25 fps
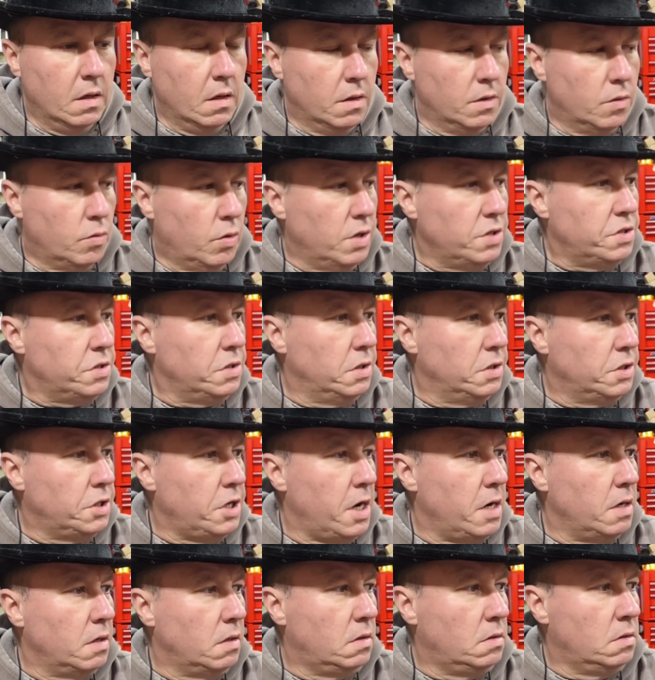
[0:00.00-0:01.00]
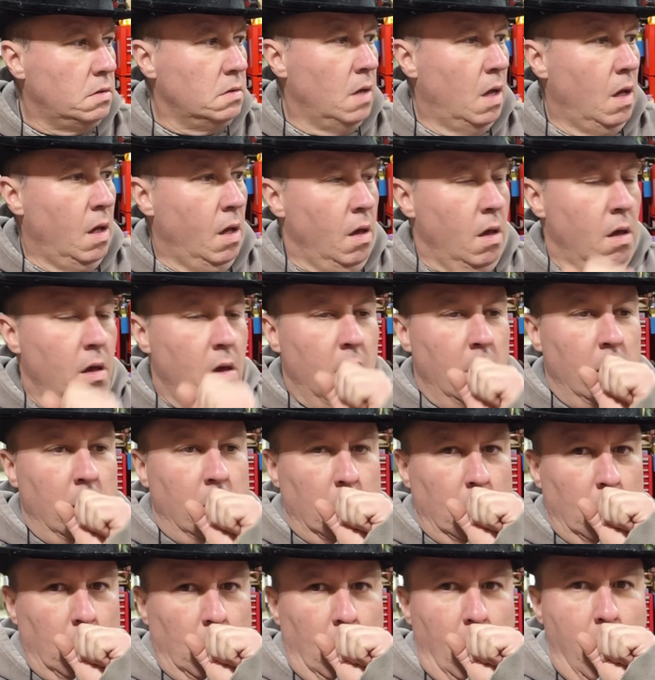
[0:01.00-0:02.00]
Rest of the channel,
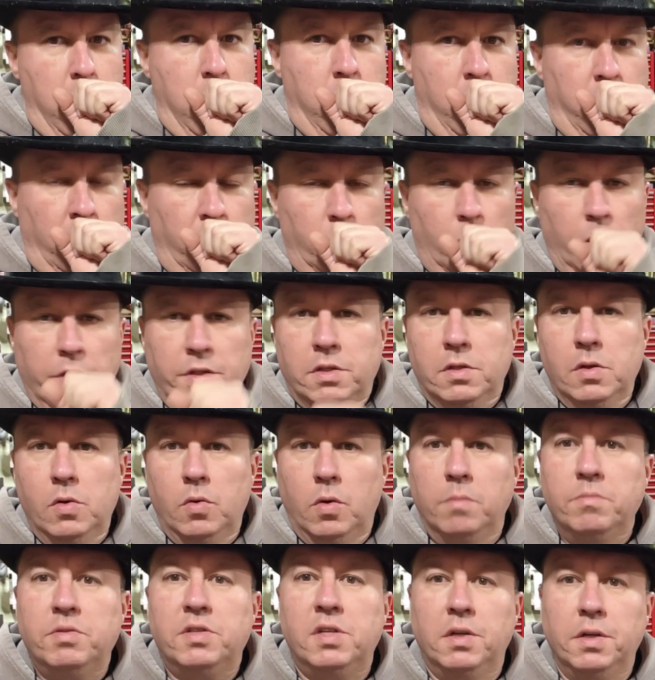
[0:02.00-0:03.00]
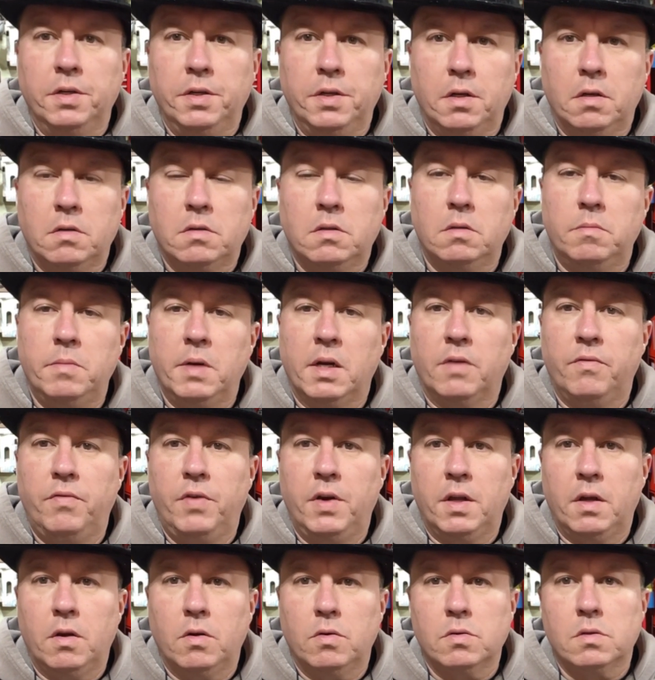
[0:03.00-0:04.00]
what's new? I'm still here, still making
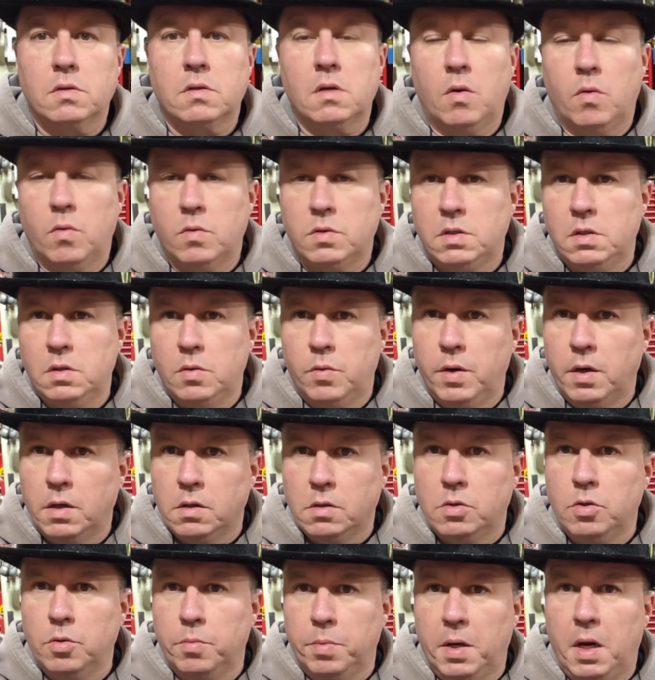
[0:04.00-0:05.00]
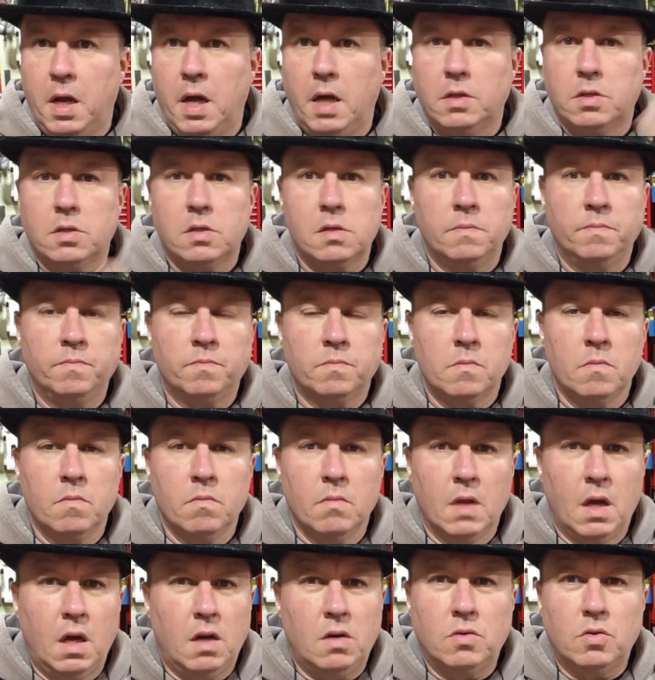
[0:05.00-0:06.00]
videos, still wearing stupid hats.
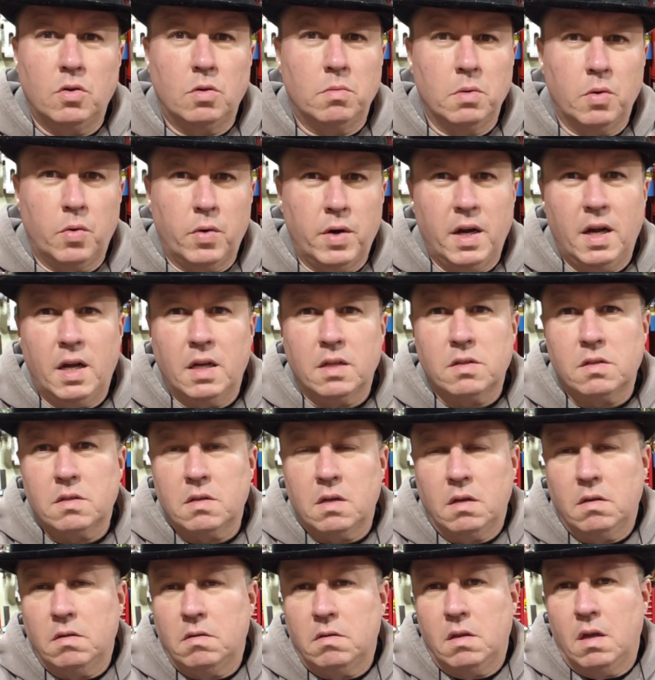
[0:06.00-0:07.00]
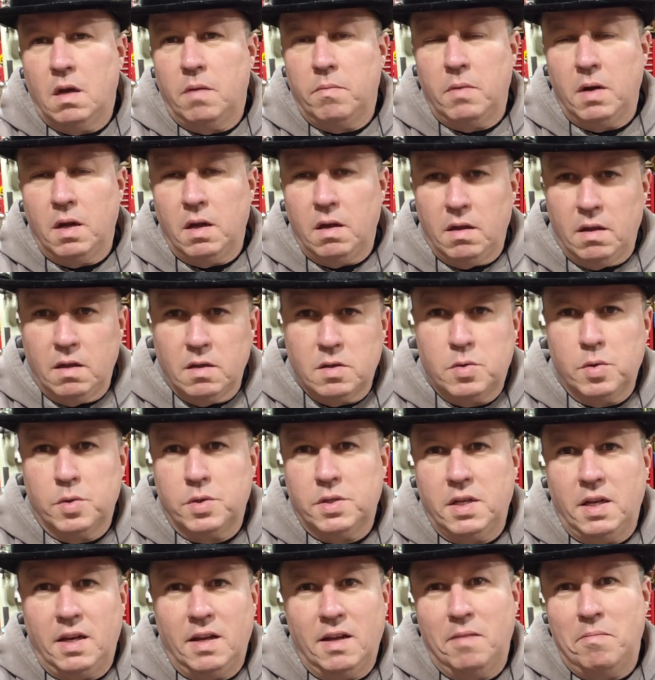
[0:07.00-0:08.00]
I don't normally wear hats. So I was
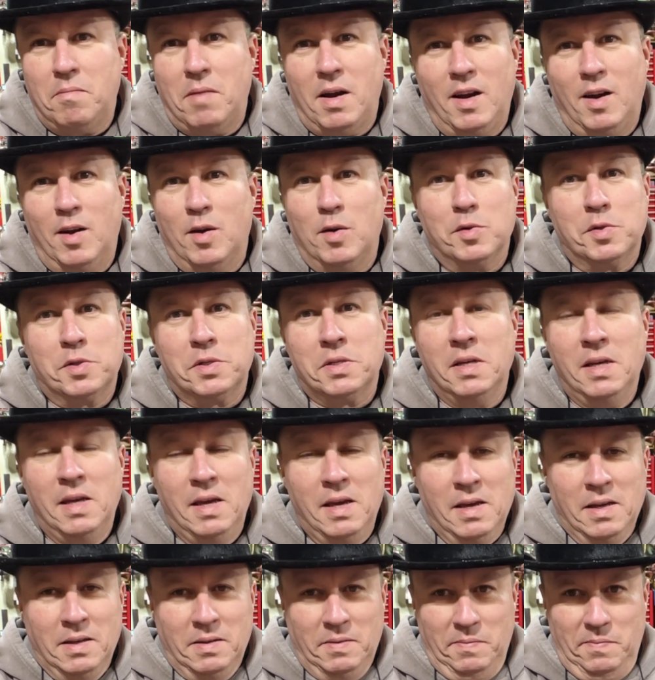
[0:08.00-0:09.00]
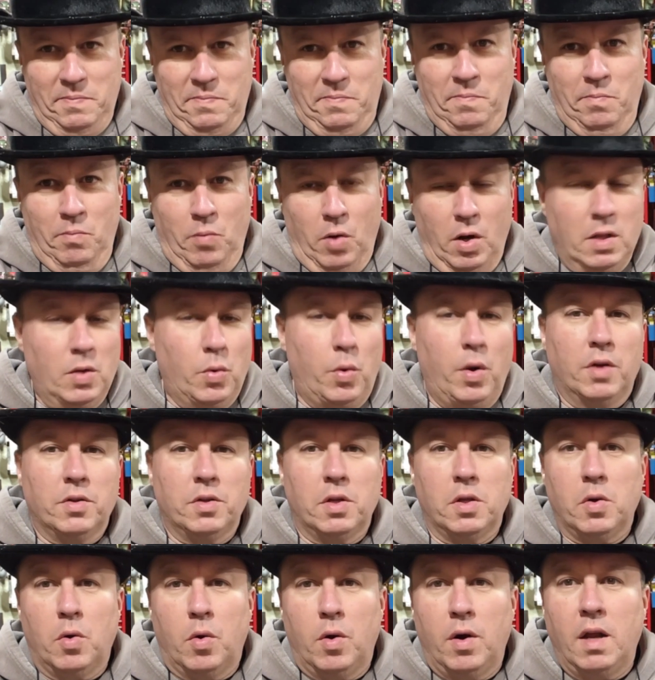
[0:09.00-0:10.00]
sitting in my house on the way out
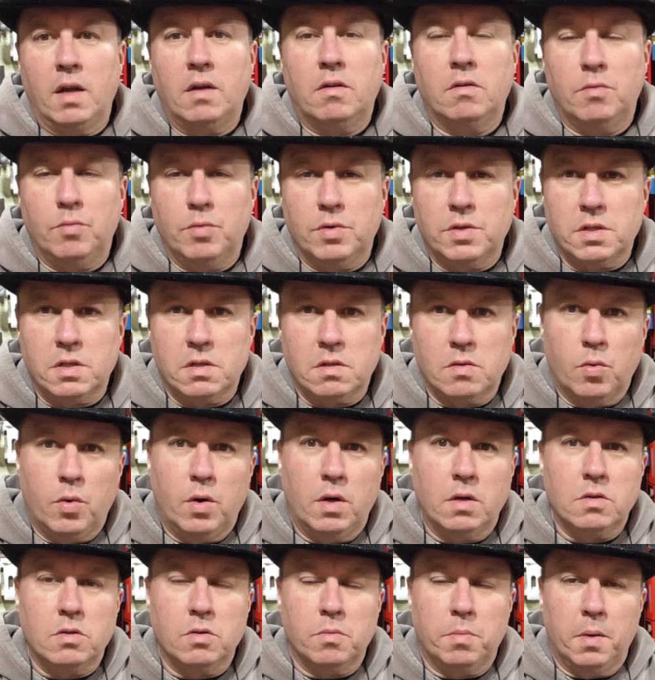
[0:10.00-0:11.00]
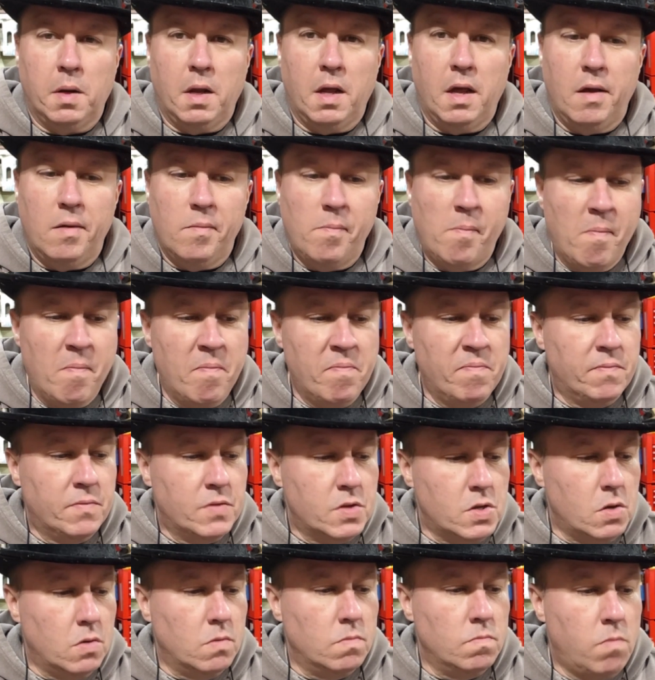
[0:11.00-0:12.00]
the door, and I couldn't resist to wear a stupid hat.
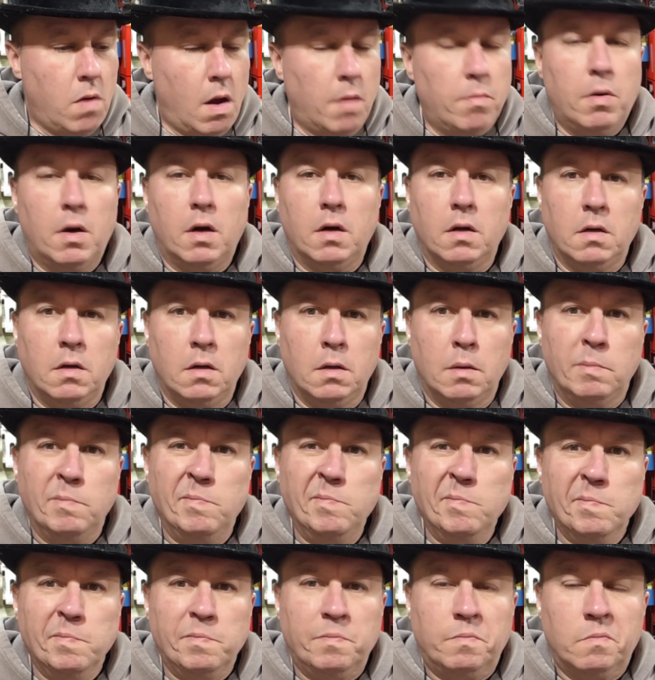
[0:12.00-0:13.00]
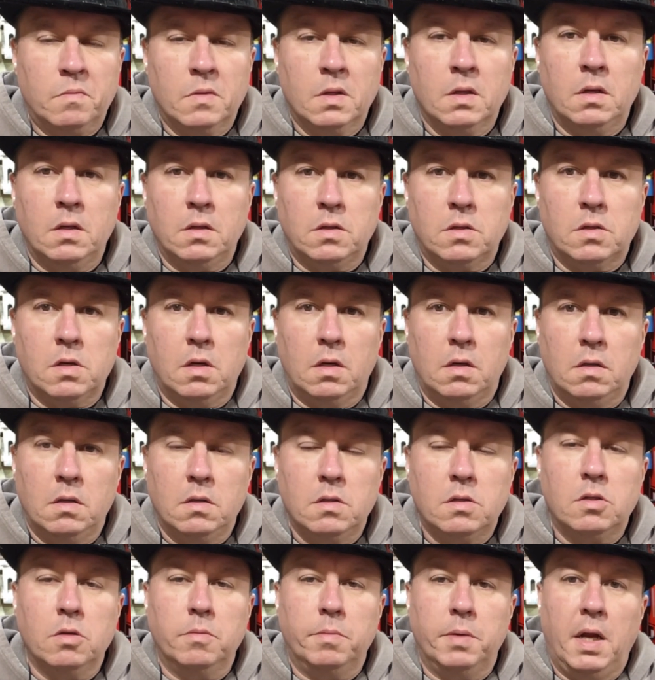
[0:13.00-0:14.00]
So I brought it here. It's a
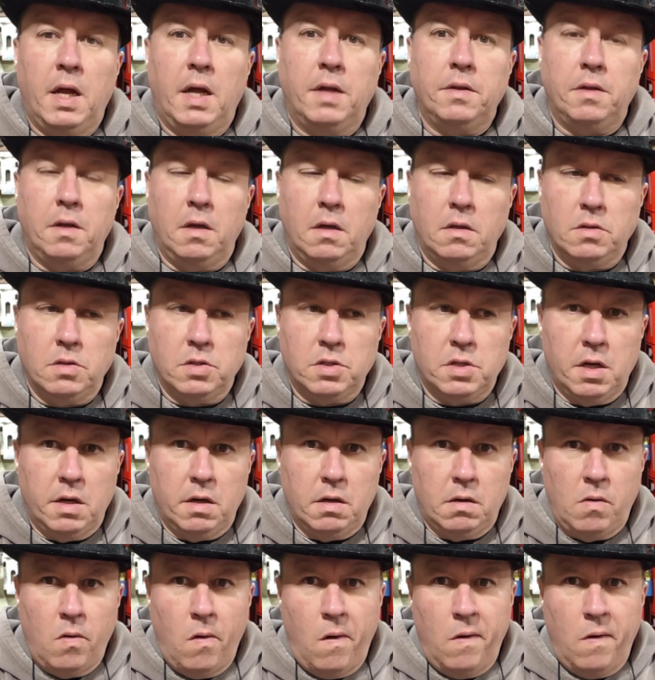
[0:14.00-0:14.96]
stupid hat day on this channel.